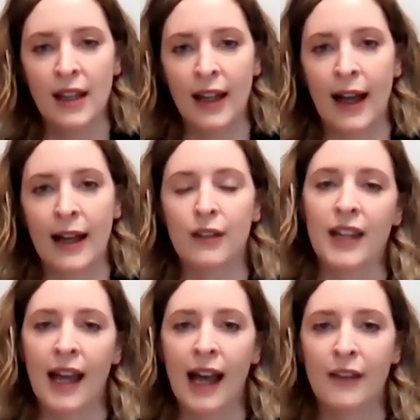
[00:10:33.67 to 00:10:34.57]
If
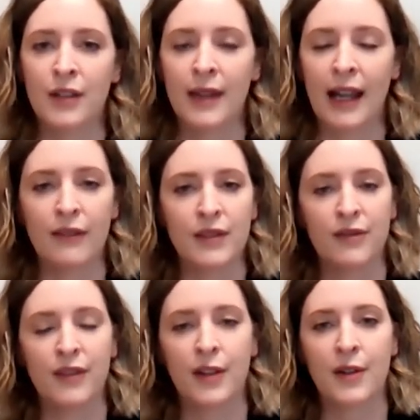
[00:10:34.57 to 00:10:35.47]
they haven't, we have them
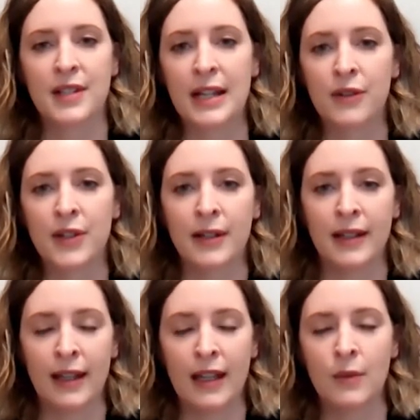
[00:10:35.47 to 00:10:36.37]
fill those out
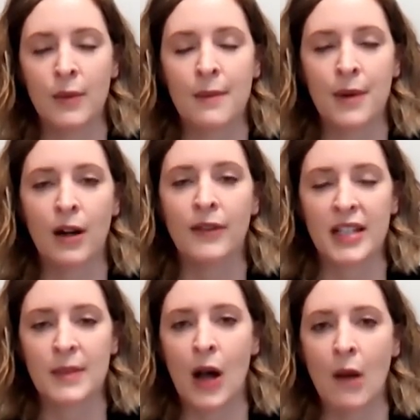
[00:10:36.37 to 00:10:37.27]
in paper on the
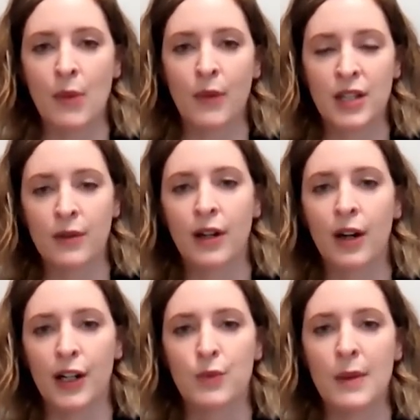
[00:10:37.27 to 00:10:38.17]
spot, but we do
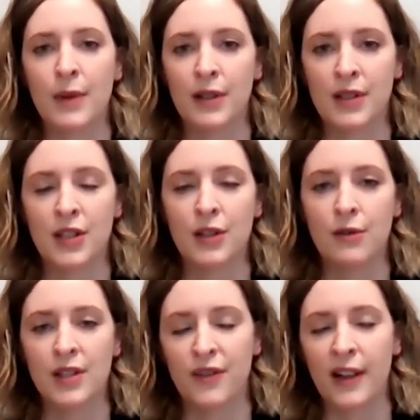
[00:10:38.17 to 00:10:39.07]
encourage people
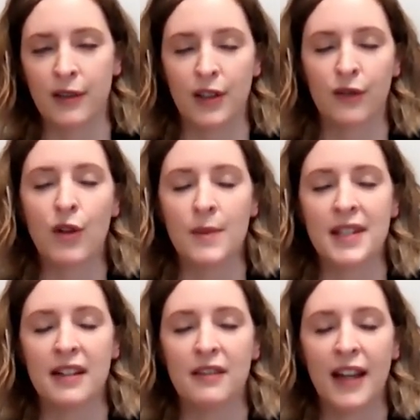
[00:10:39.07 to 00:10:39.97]
to fill out their forms
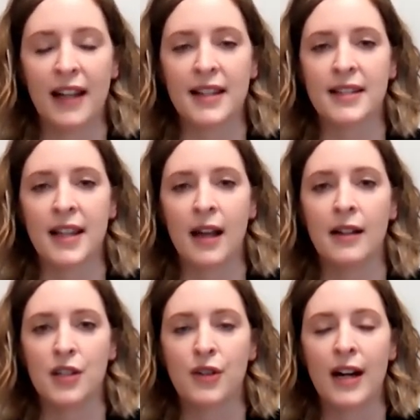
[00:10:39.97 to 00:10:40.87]
in advance
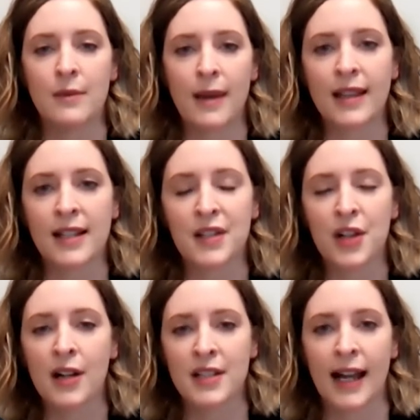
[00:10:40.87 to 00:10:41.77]
to try and make this as
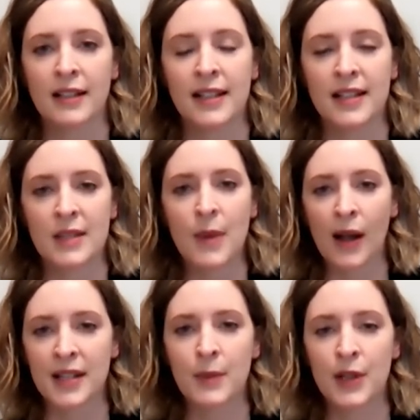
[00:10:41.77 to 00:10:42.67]
contactless as
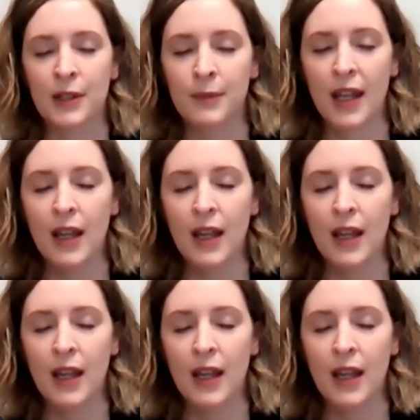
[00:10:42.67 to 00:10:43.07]
possible.